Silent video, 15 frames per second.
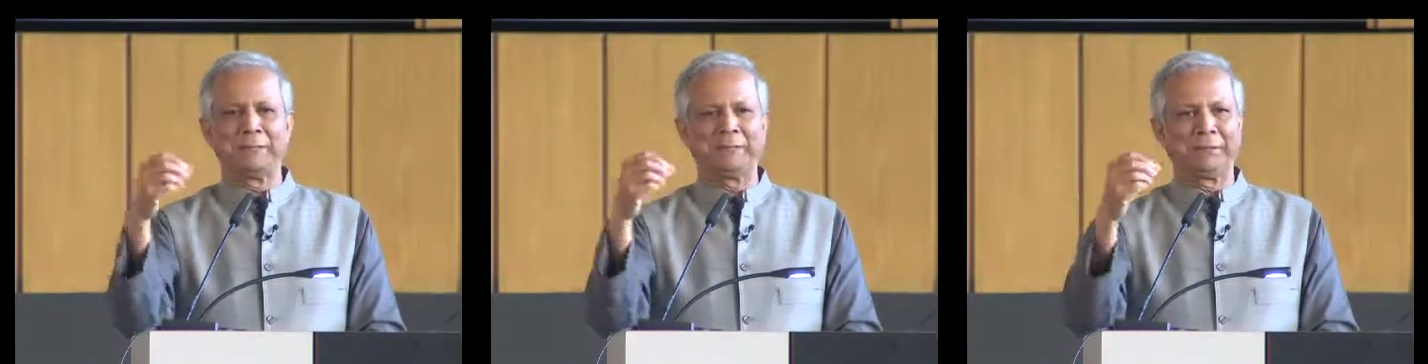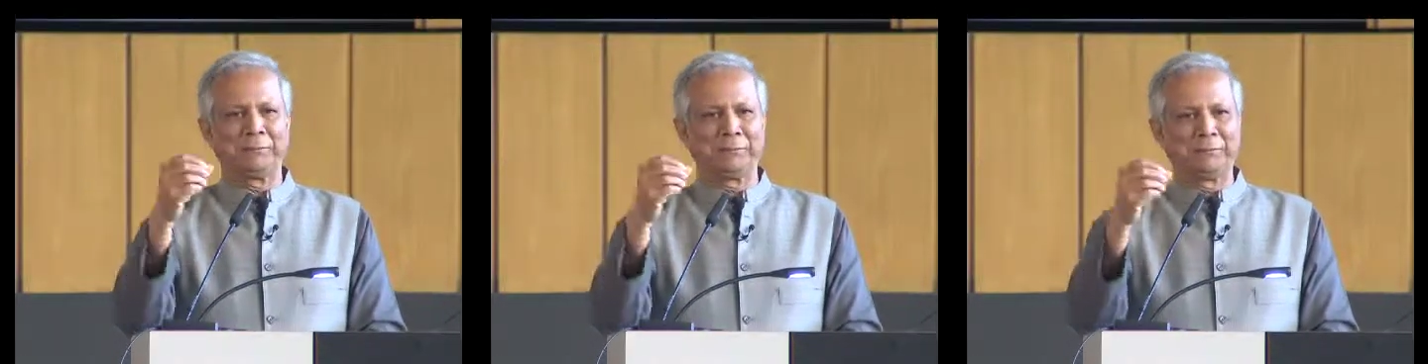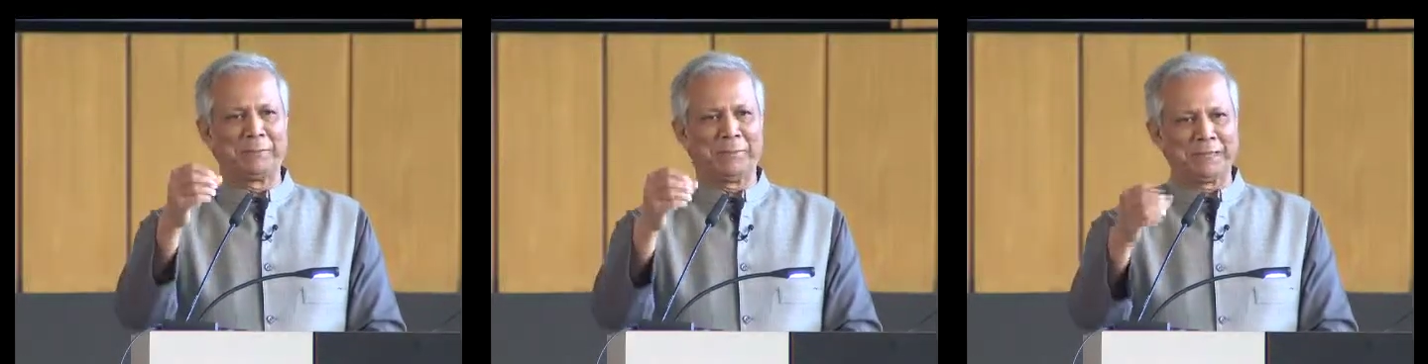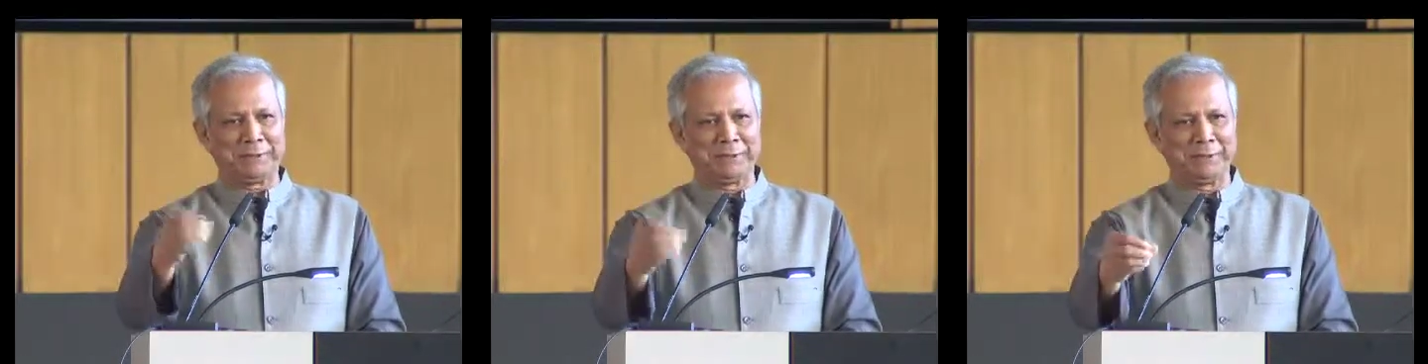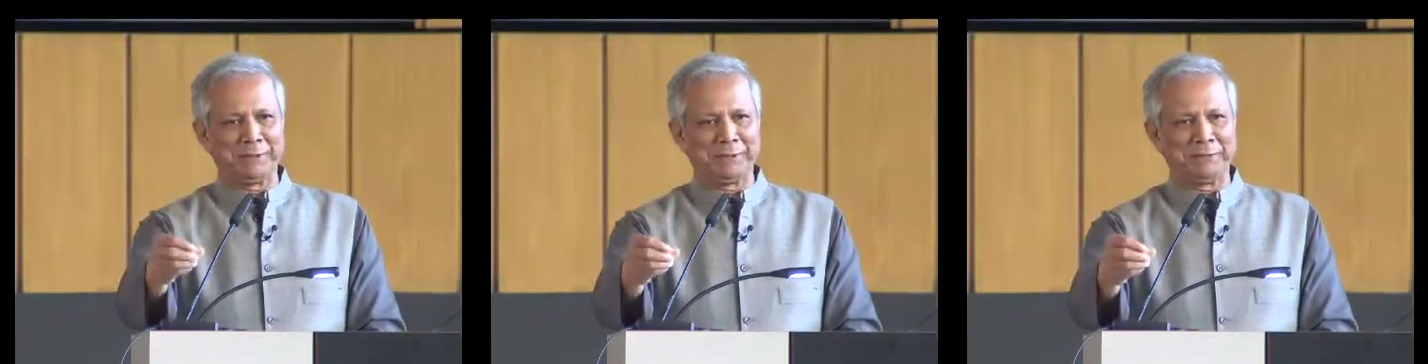they will buy
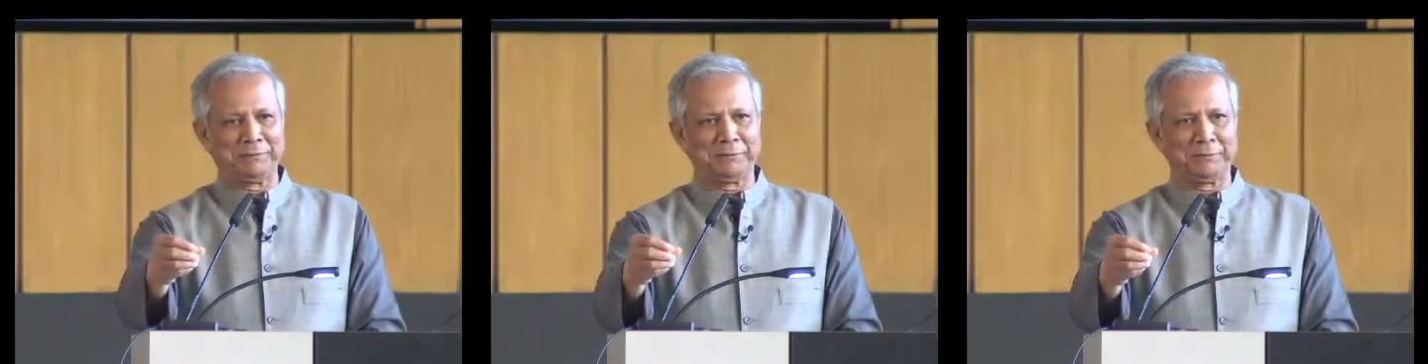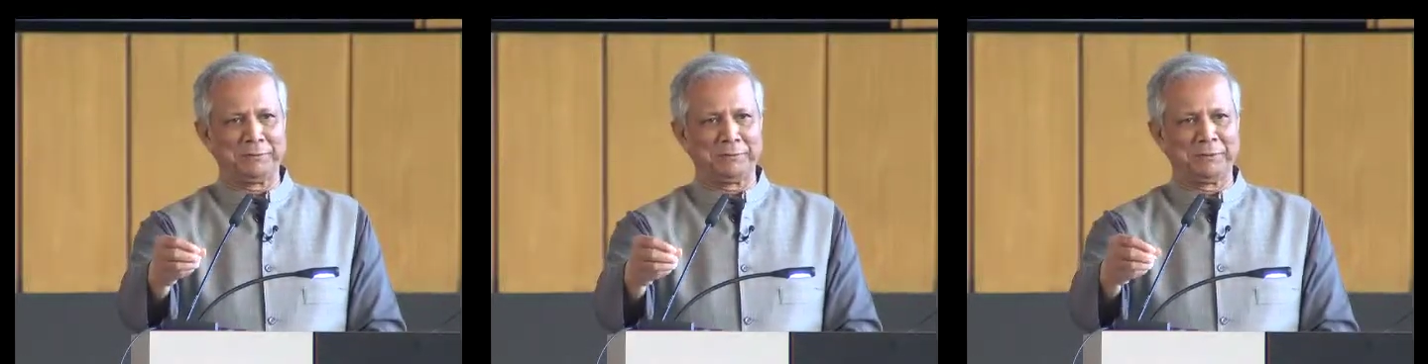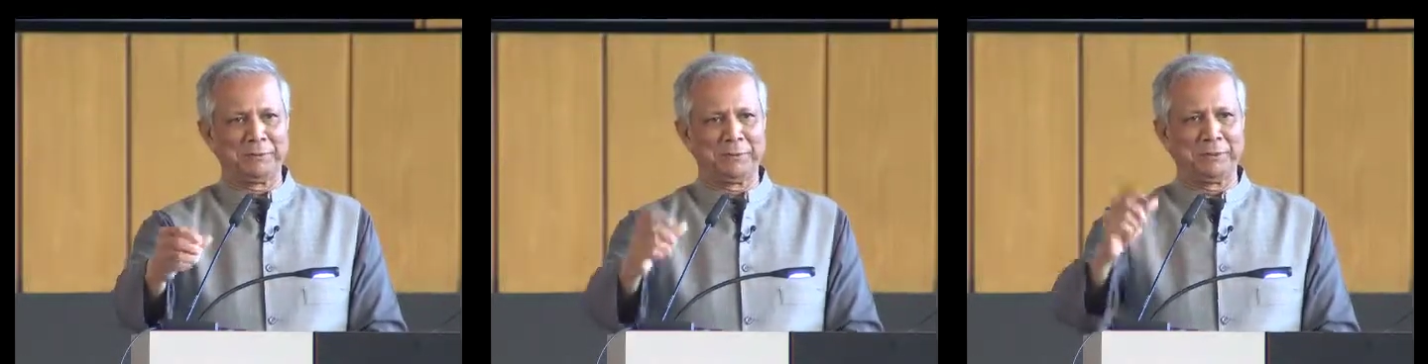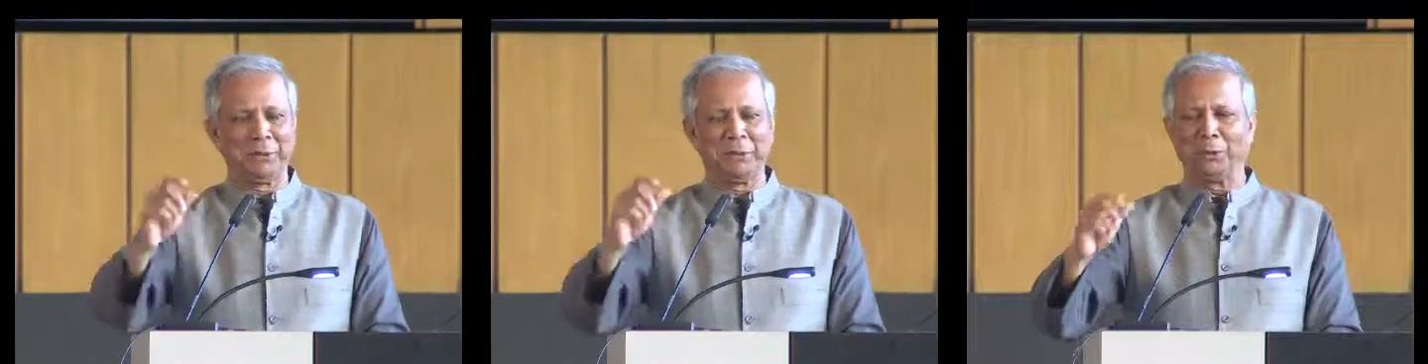something from you,